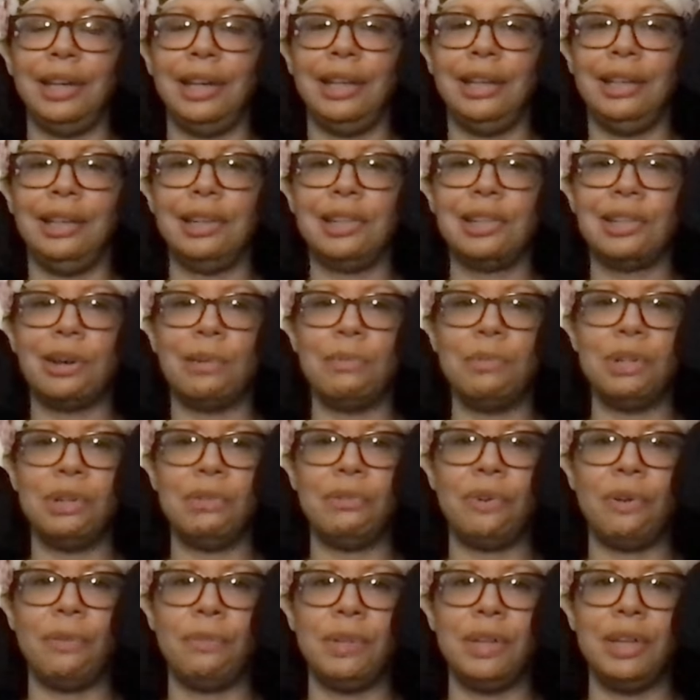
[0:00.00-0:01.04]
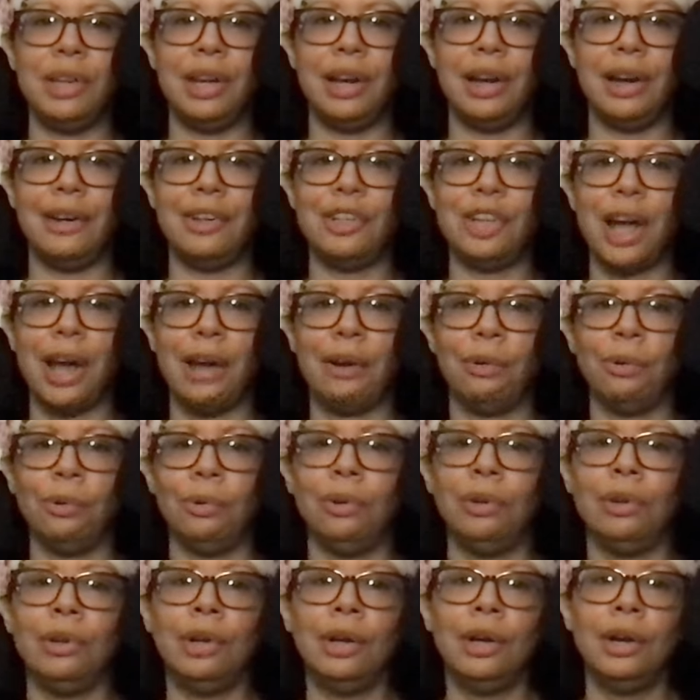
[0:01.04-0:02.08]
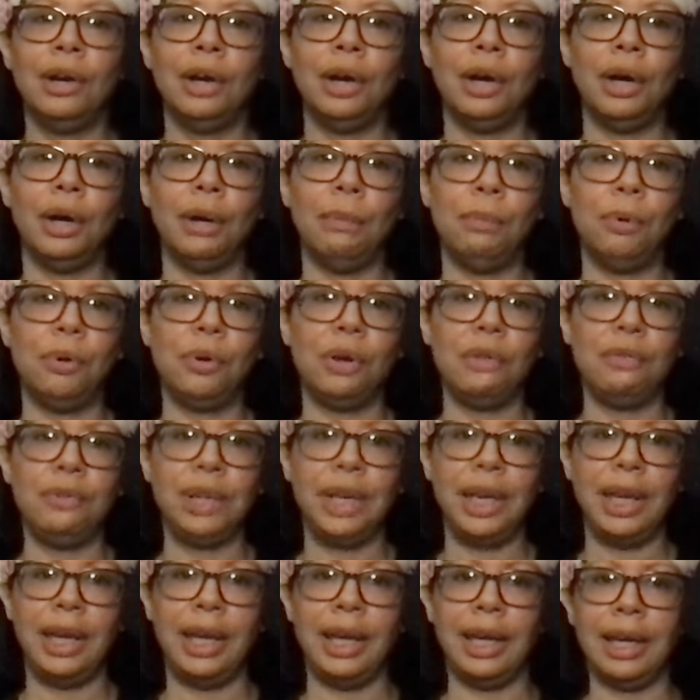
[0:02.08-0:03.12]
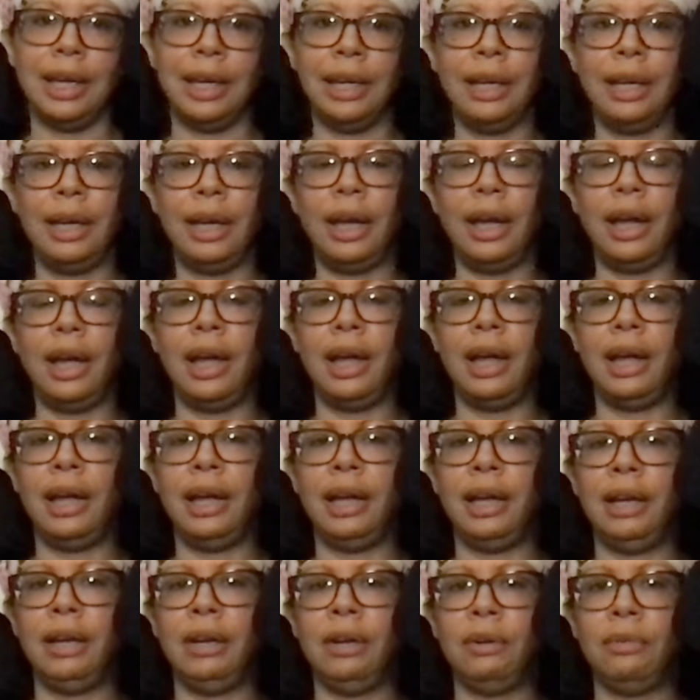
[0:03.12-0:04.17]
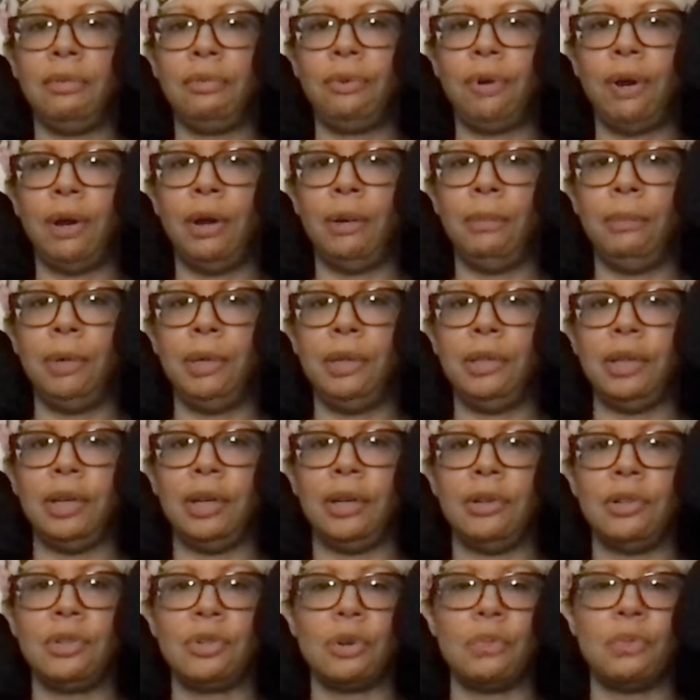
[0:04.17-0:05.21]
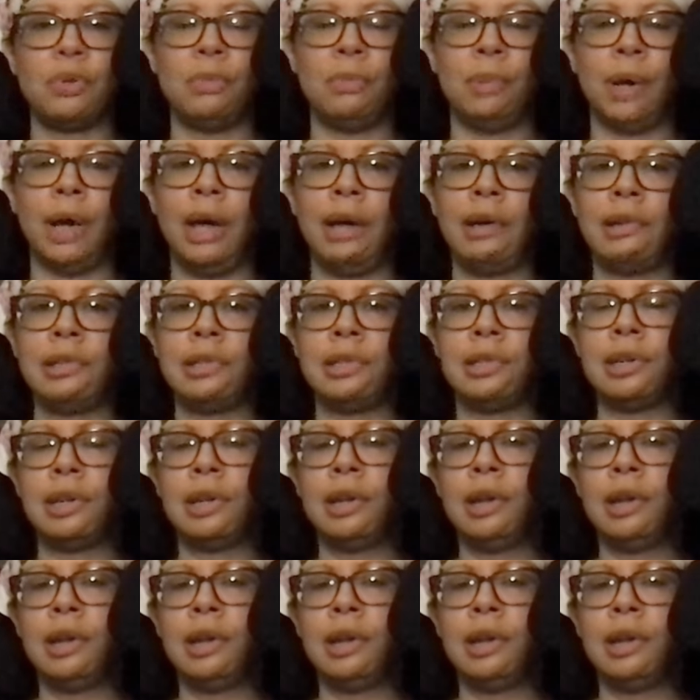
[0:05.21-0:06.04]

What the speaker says: And this comes in from the channel Book of King, and from their description box,